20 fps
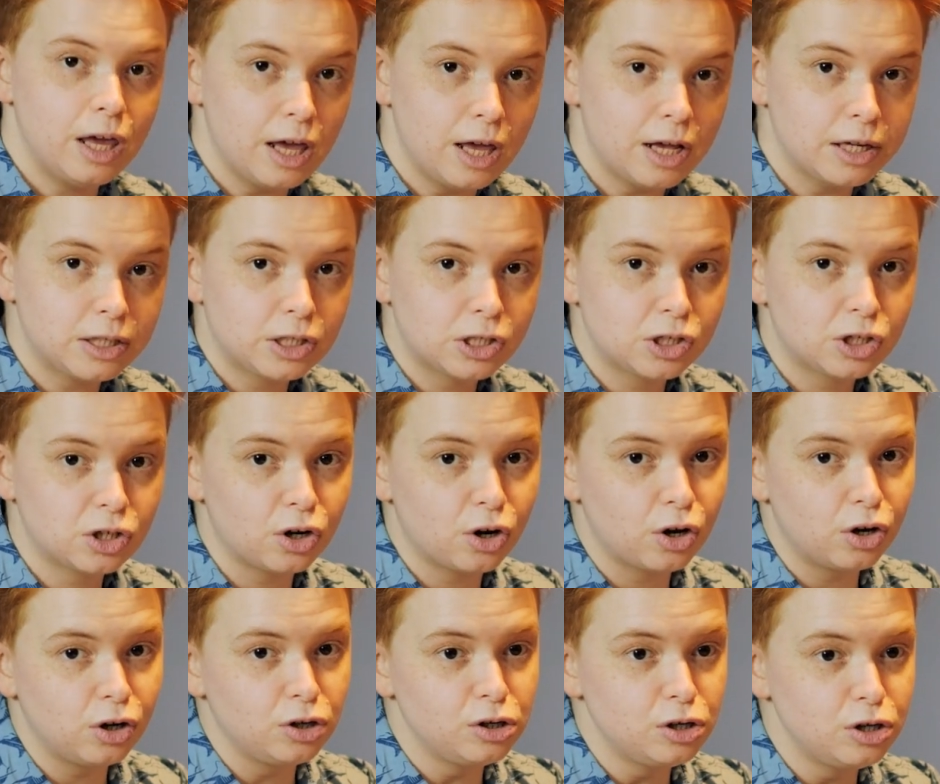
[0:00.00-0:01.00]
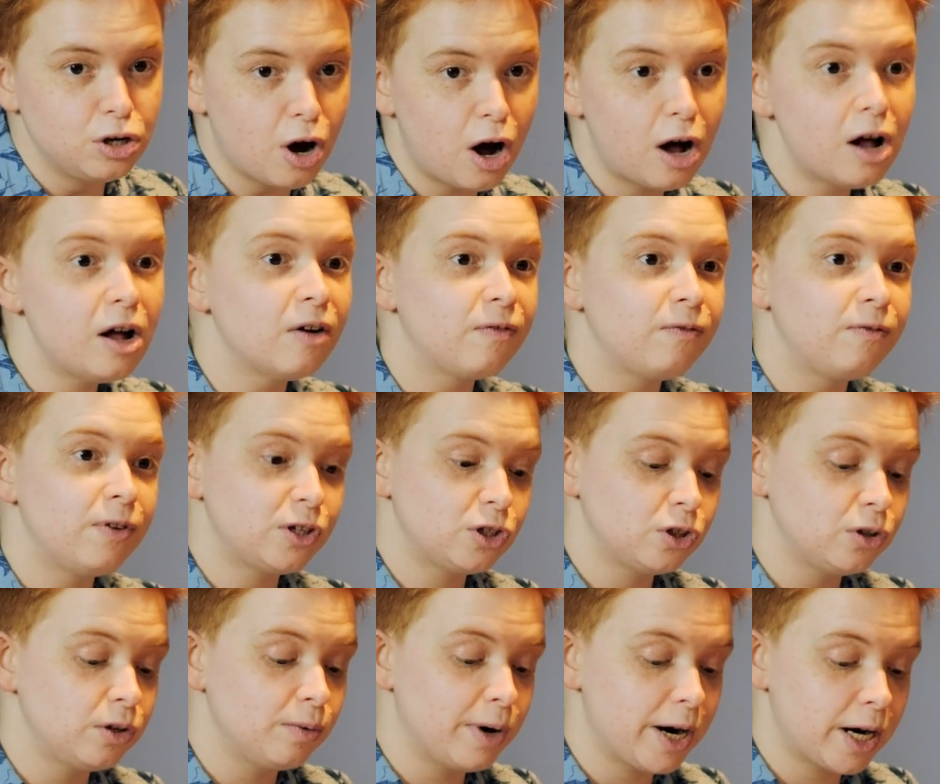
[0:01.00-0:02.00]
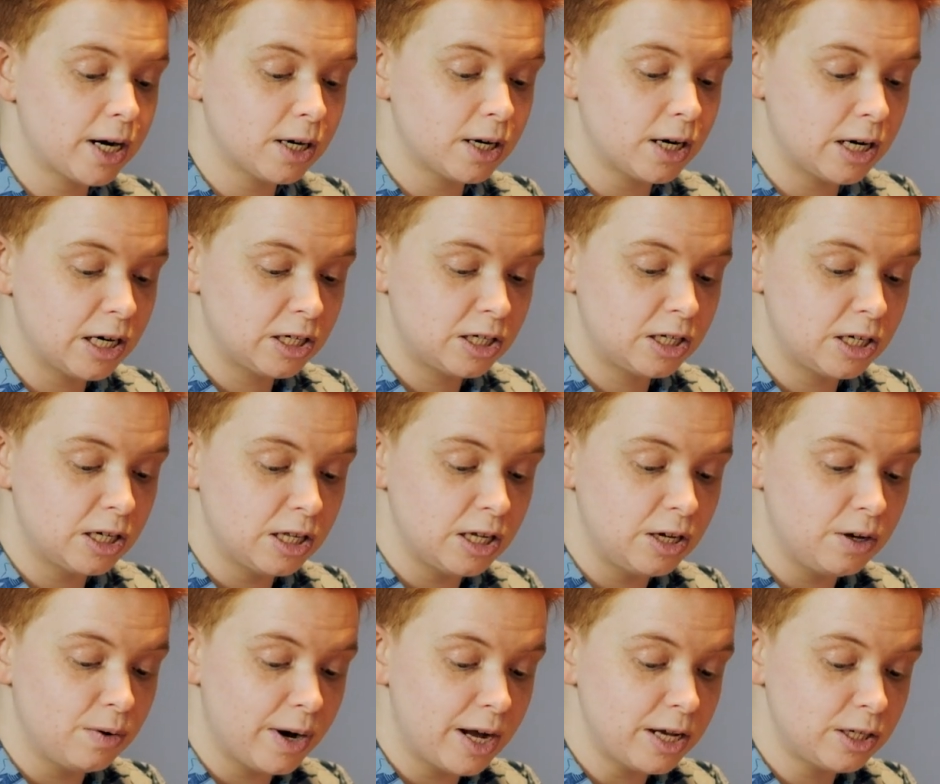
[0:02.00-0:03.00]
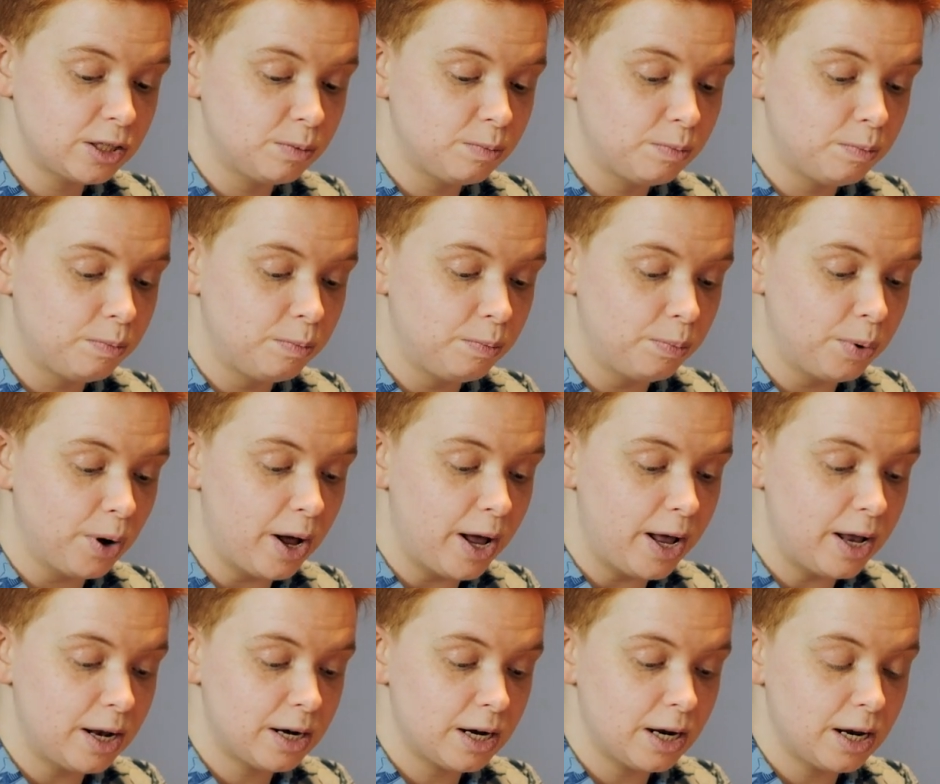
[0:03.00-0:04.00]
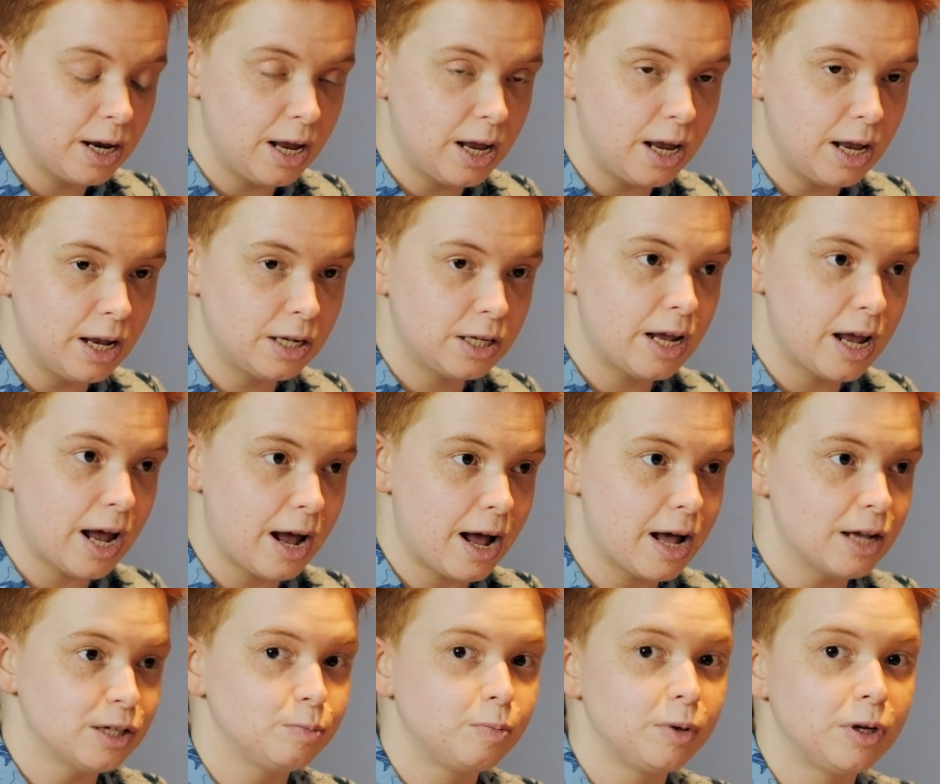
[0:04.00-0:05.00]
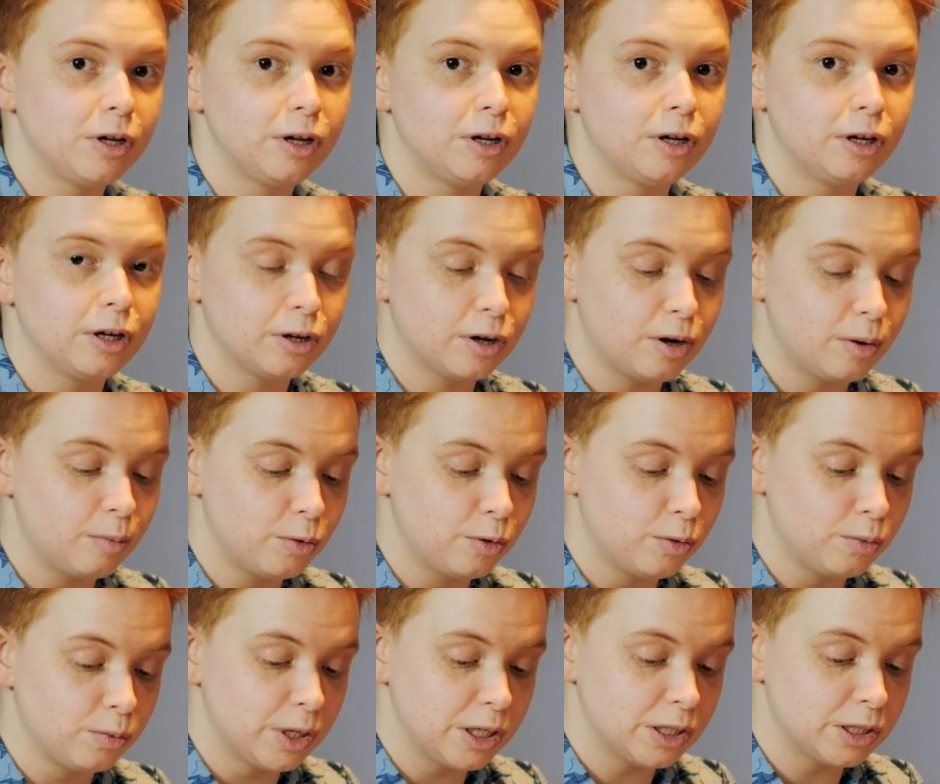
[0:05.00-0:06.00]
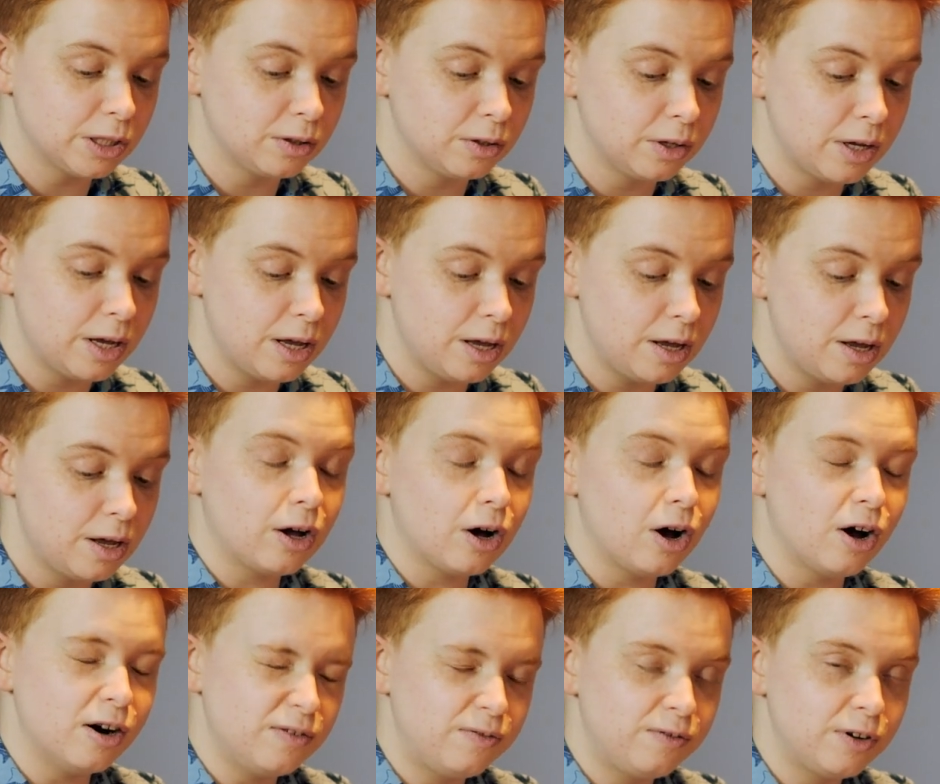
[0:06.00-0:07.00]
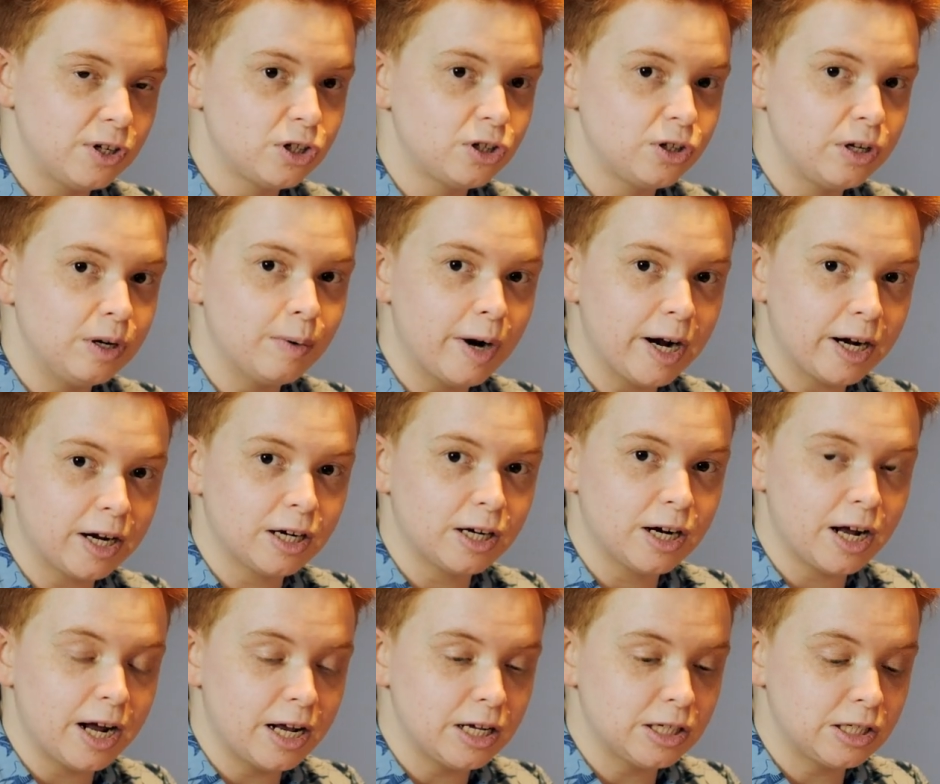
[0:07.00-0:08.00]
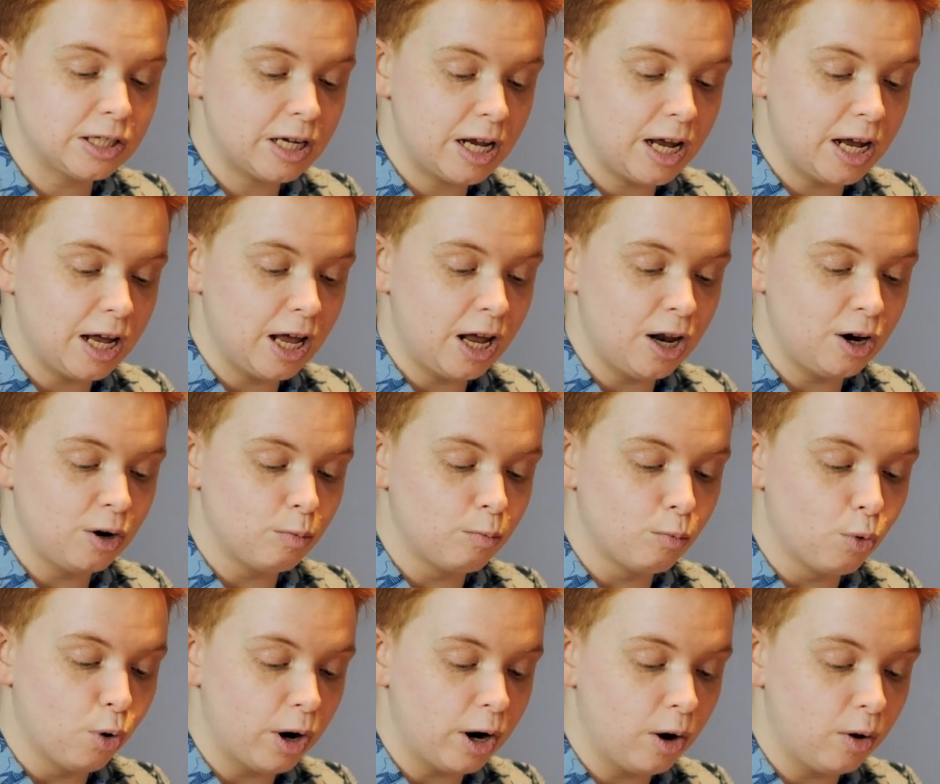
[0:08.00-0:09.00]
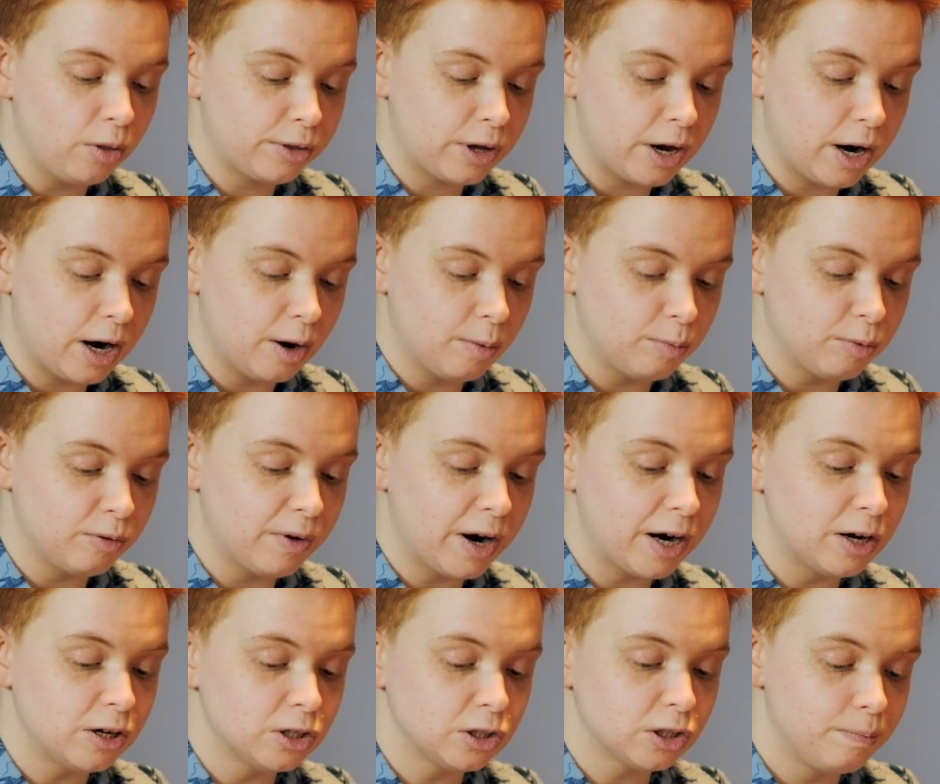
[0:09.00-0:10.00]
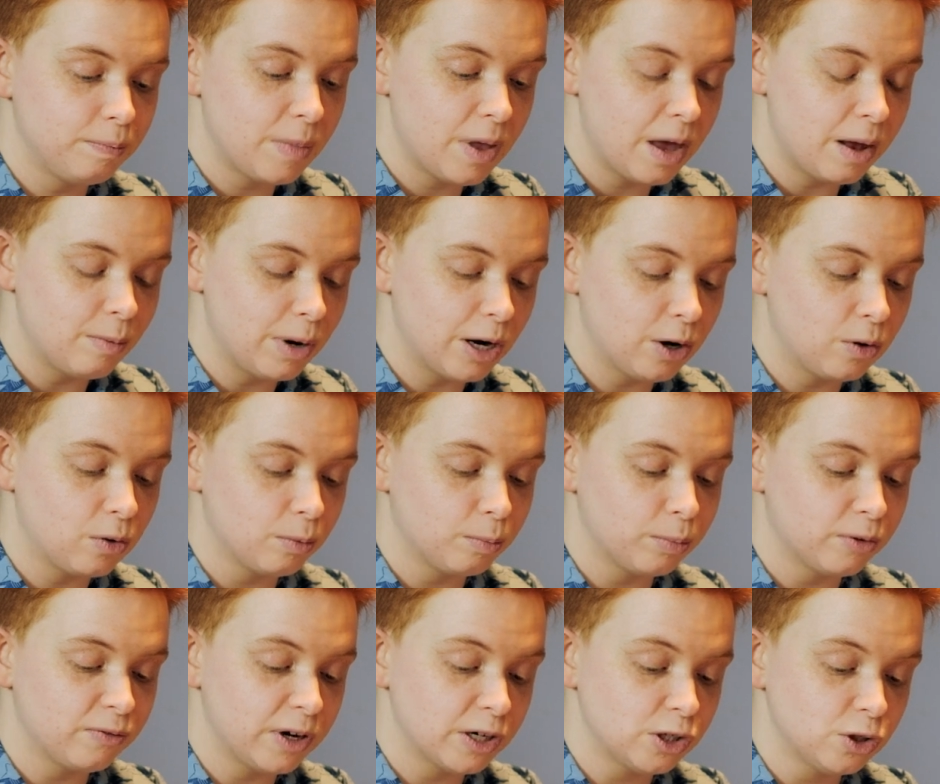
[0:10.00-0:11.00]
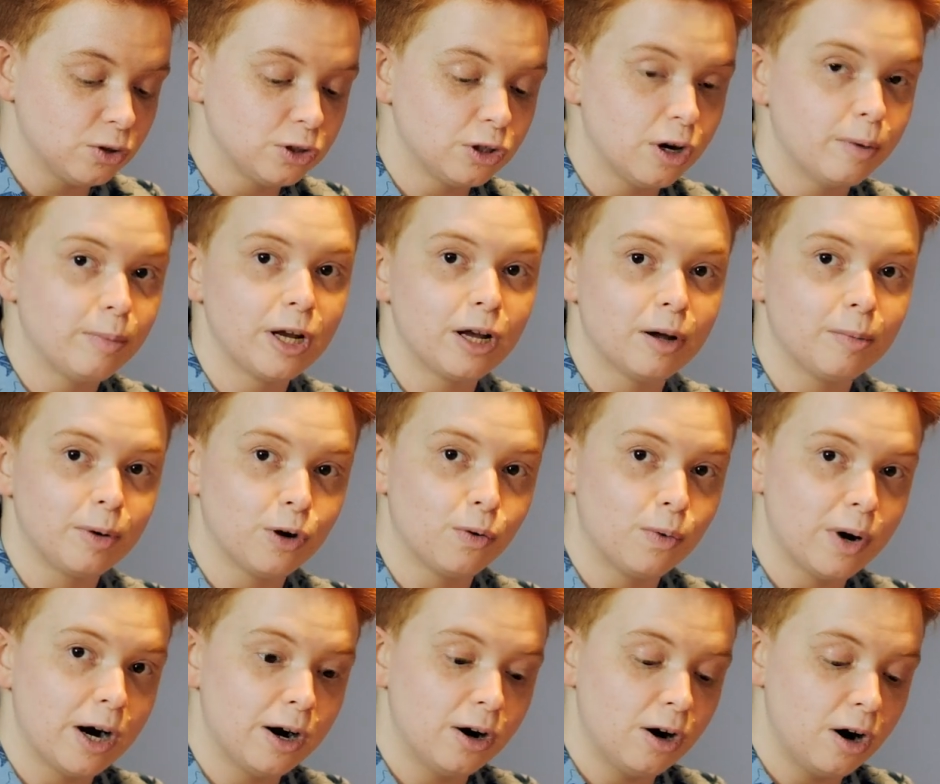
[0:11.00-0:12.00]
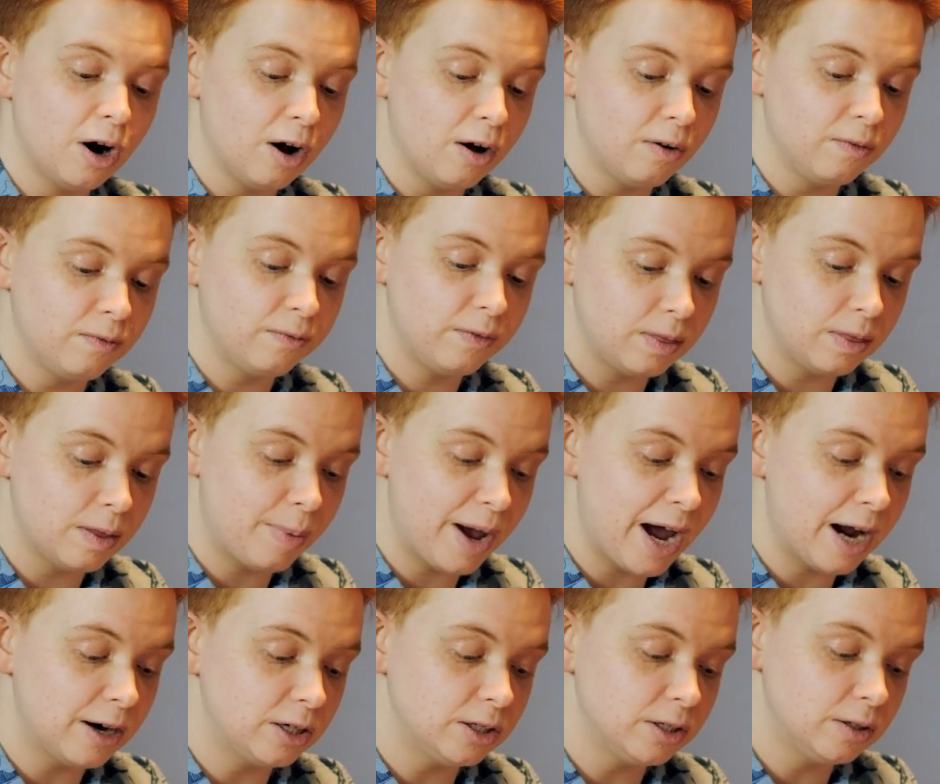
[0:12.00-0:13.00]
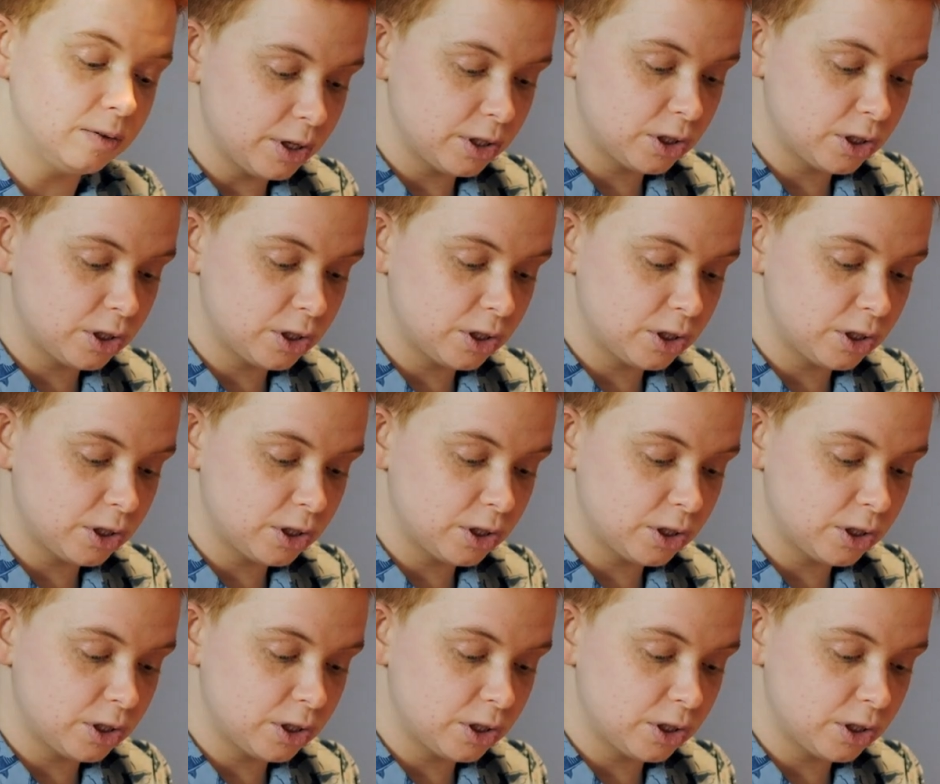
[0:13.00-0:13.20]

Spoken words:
It's not officially recognized in the US, but it has become recently unofficially recognized, and more healthcare providers and medical professionals are becoming aware of the pattern.